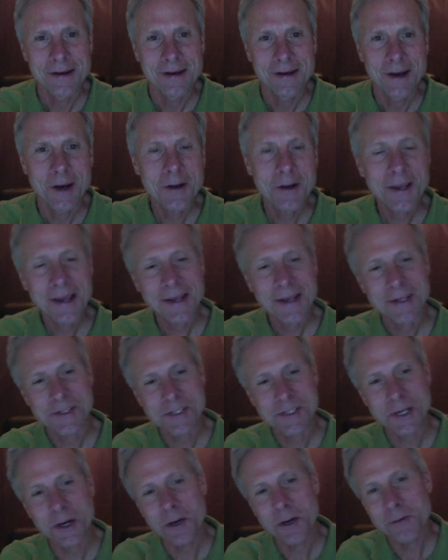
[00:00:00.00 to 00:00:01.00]
Okay,
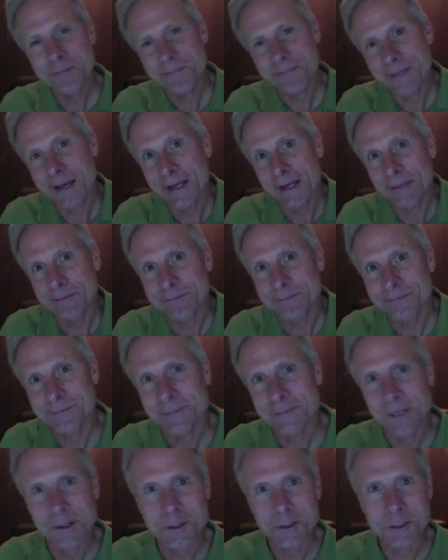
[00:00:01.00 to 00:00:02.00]
so that
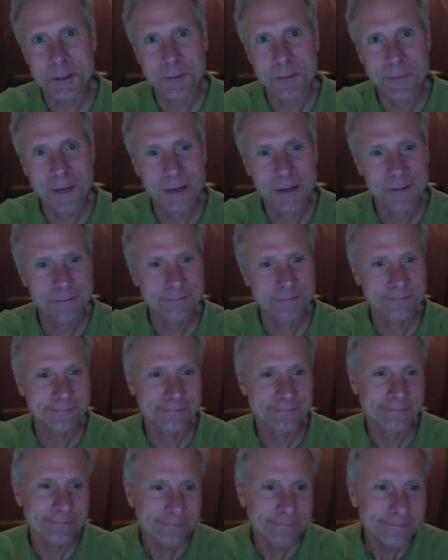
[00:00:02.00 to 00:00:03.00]
tells you about
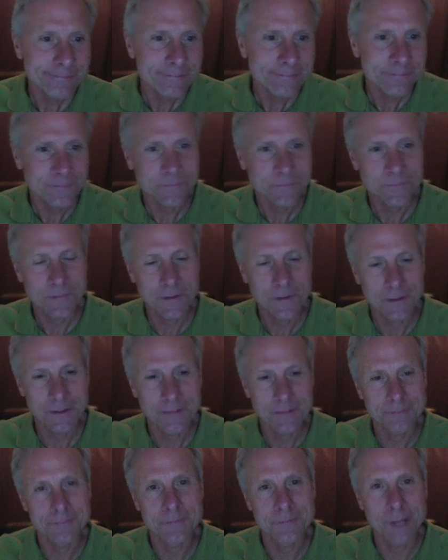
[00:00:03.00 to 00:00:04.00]
the
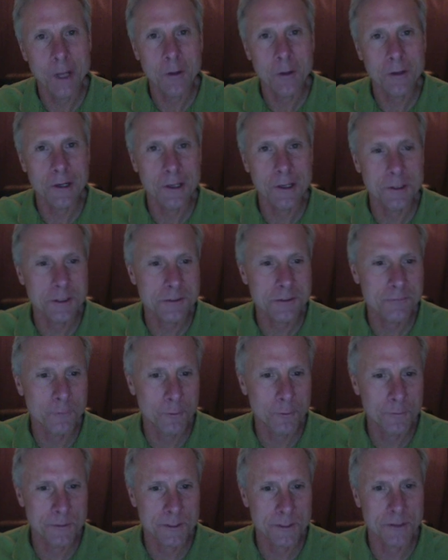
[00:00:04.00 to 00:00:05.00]
no closed
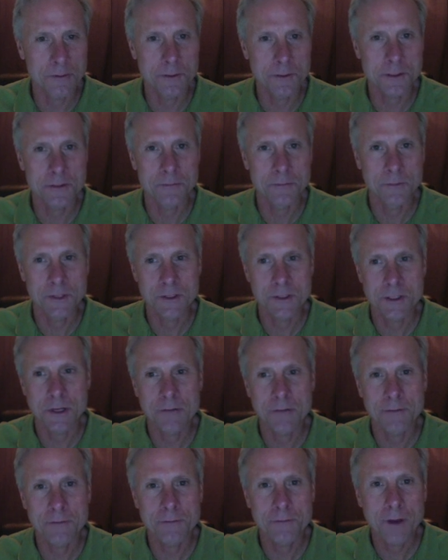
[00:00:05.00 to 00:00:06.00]
form solution when
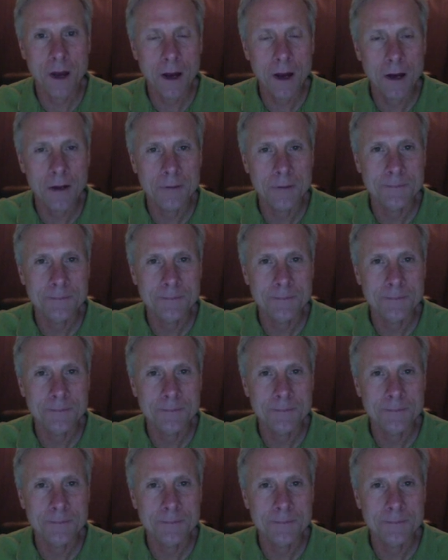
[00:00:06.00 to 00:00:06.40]
solving for R.